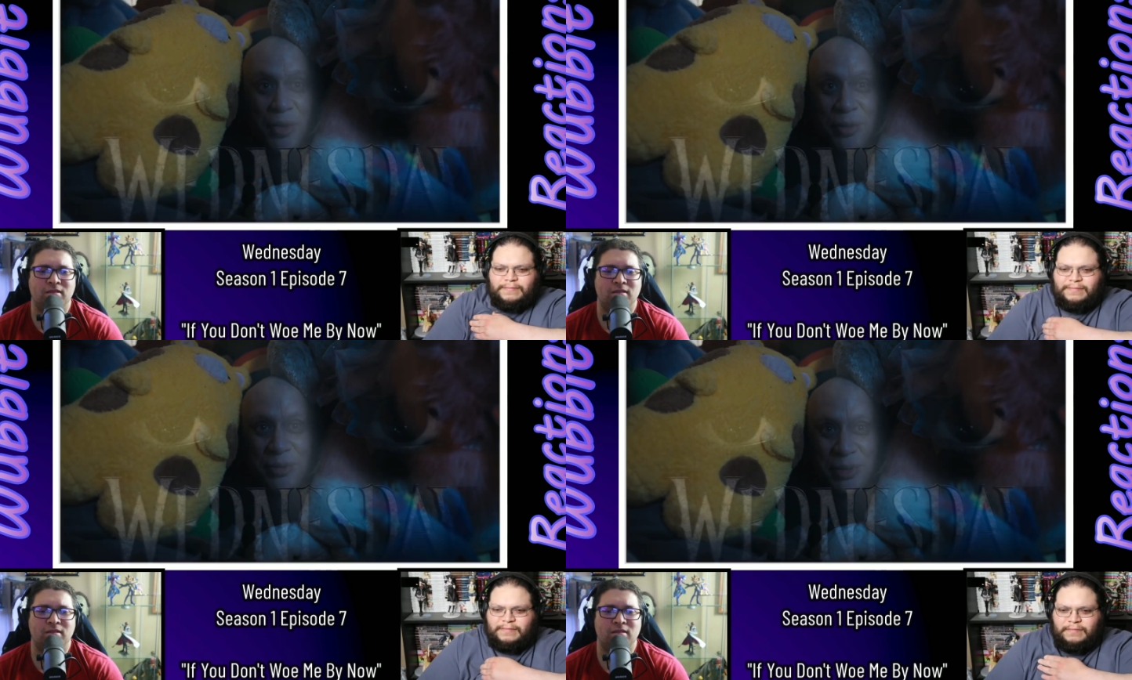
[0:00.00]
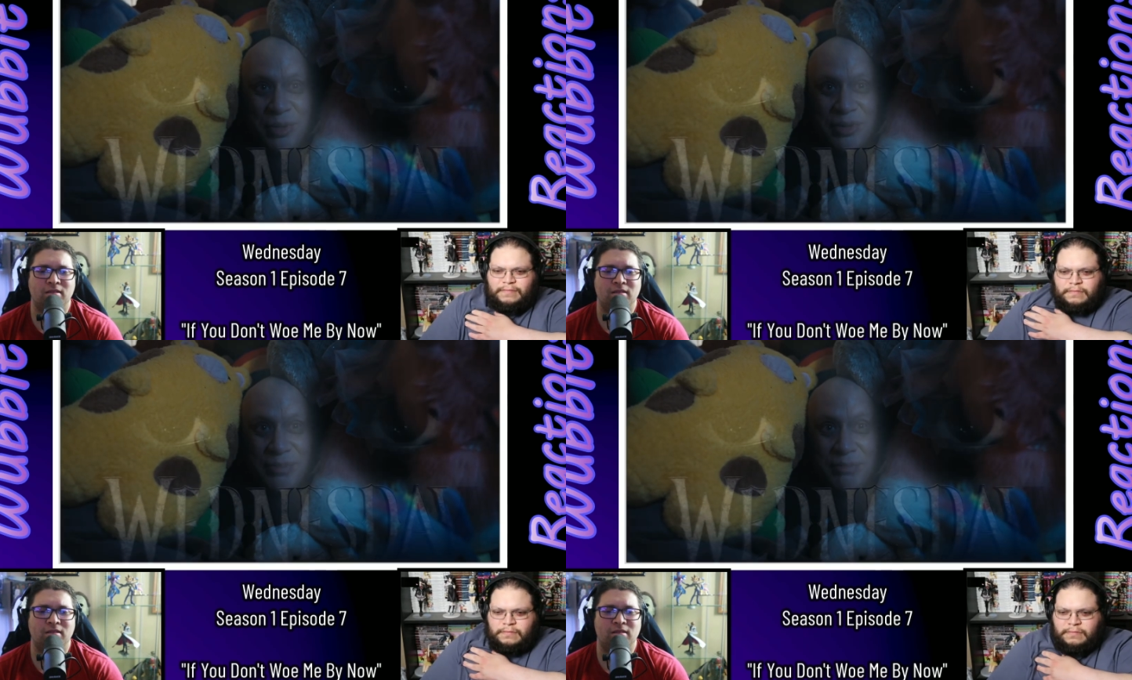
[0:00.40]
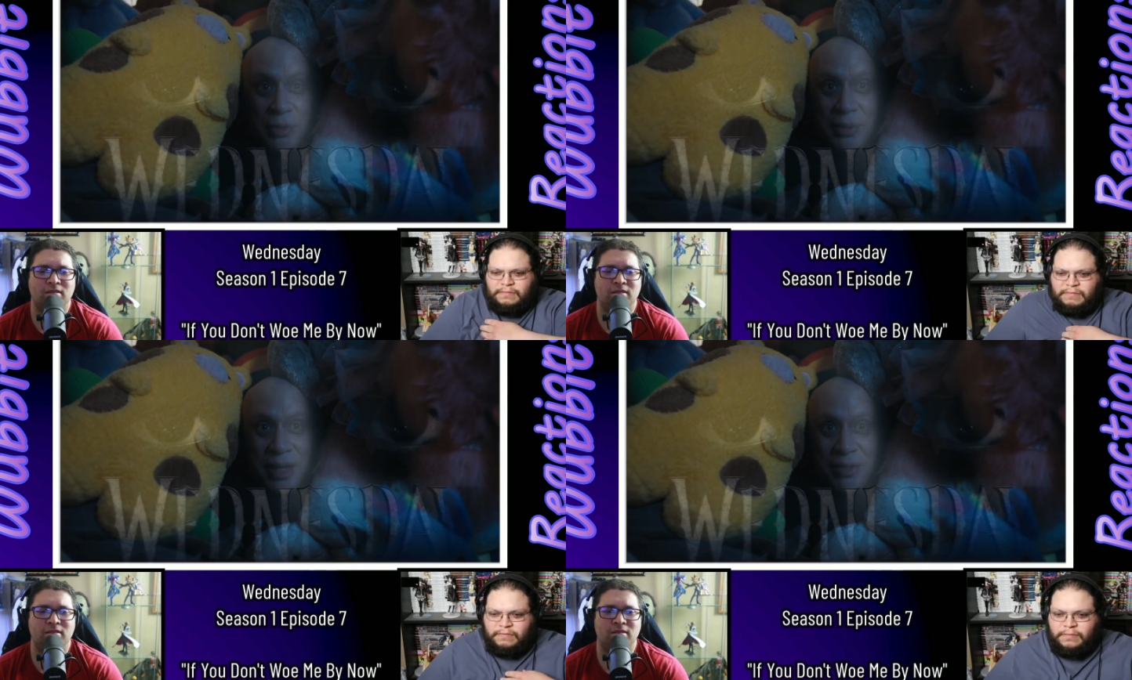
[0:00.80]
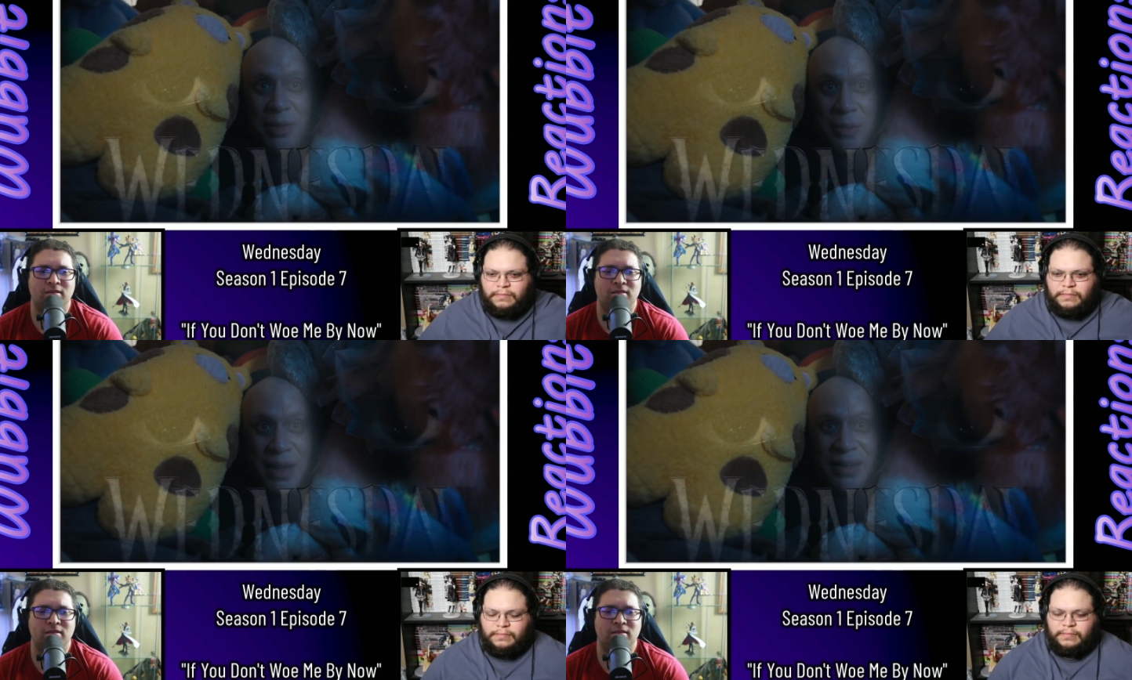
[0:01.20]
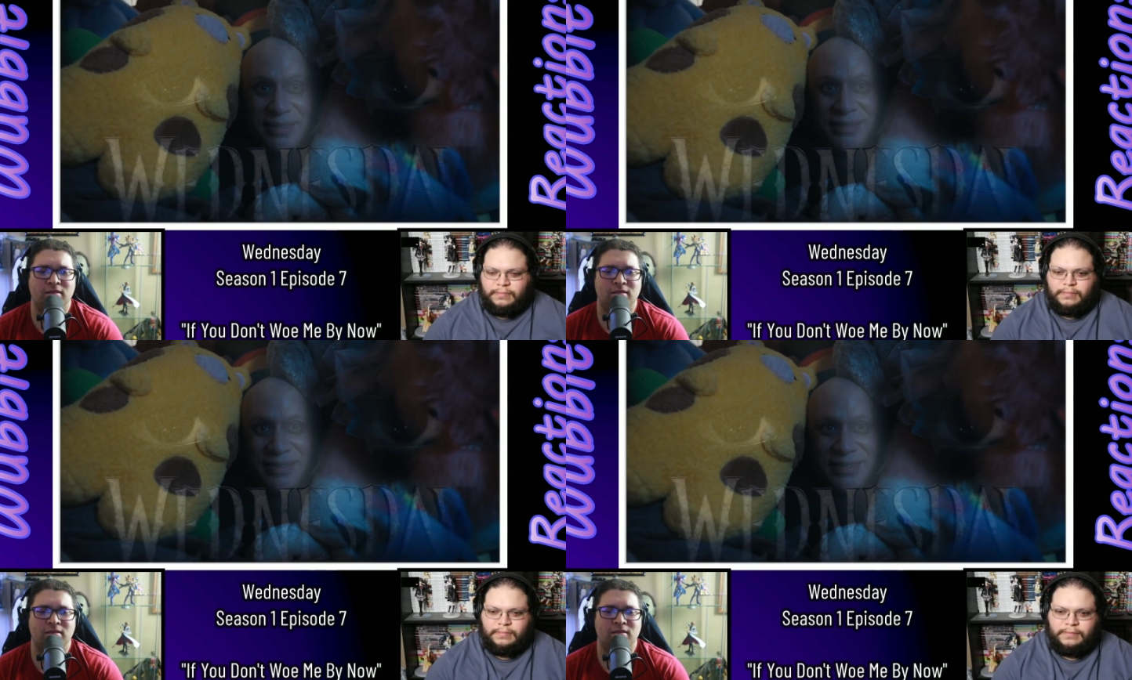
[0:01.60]
Speaker 1: own rules, do whatever you
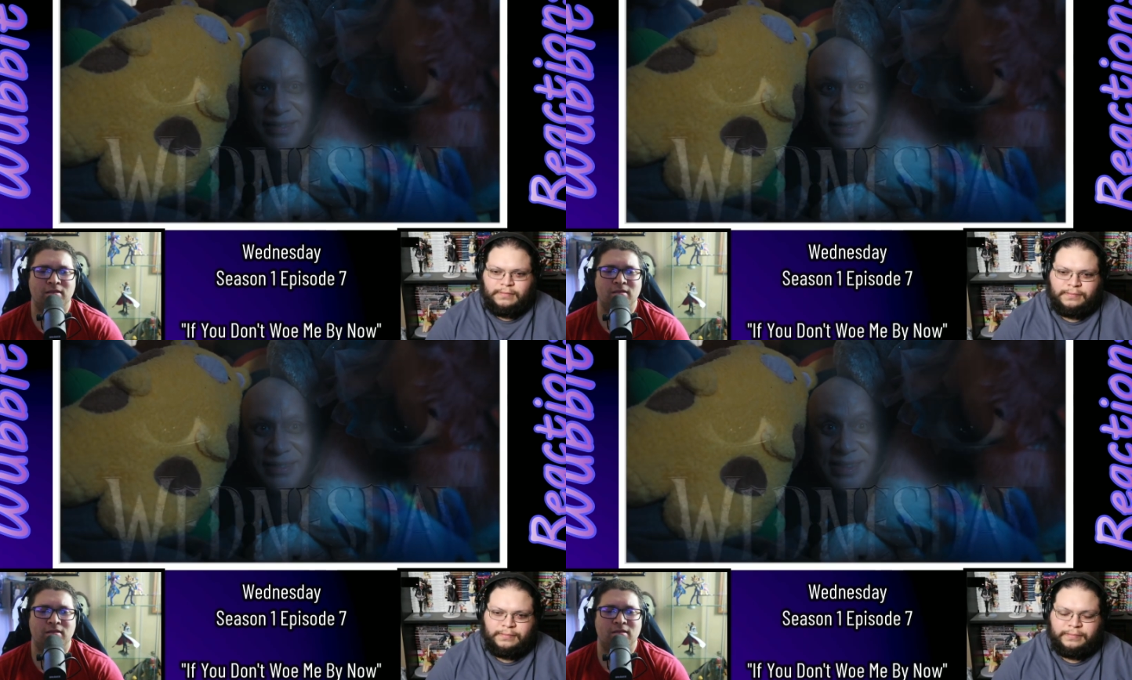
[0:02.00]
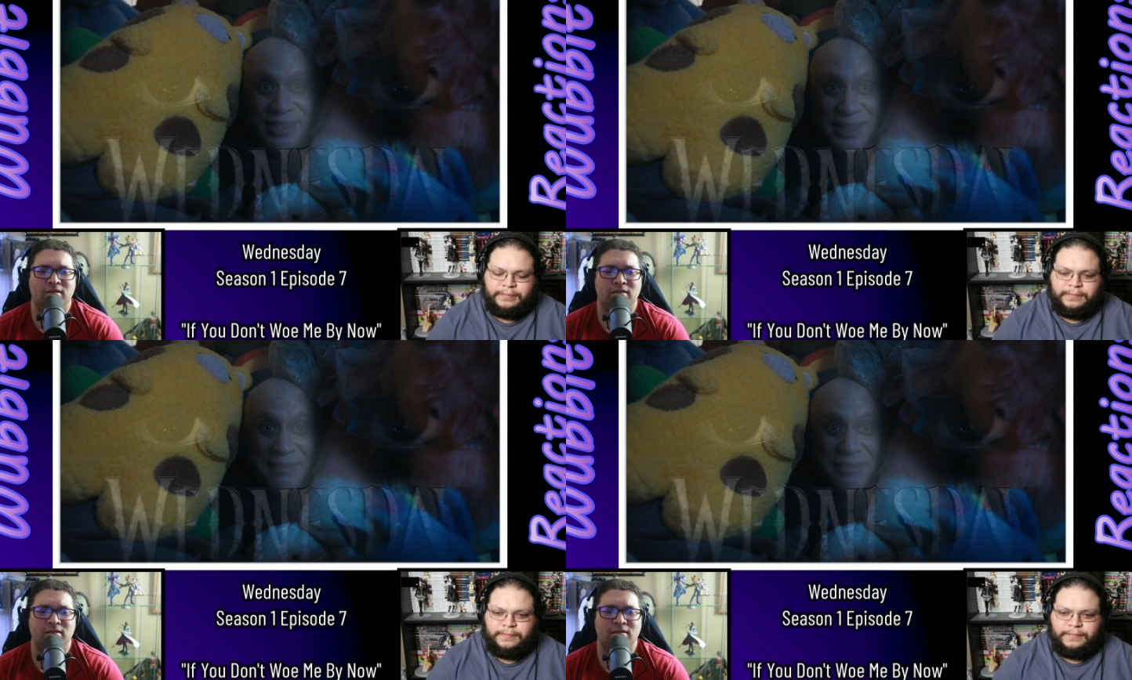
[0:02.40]
want. Just look at